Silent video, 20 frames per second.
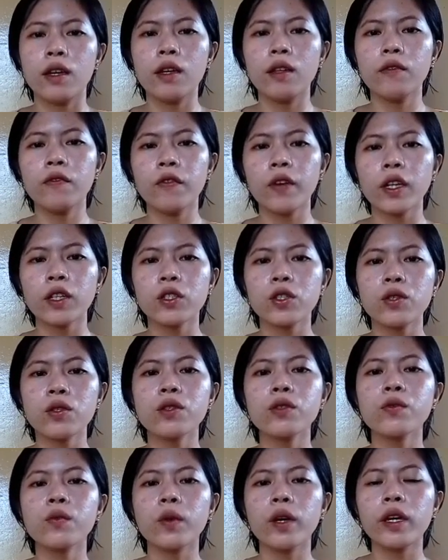
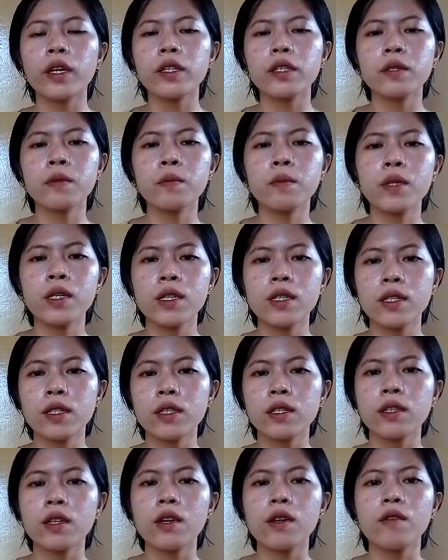Infectious waste
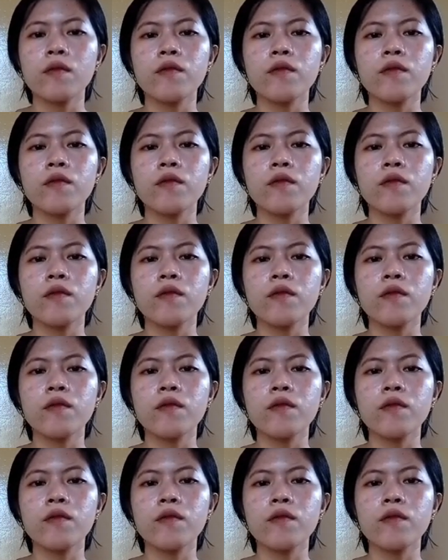means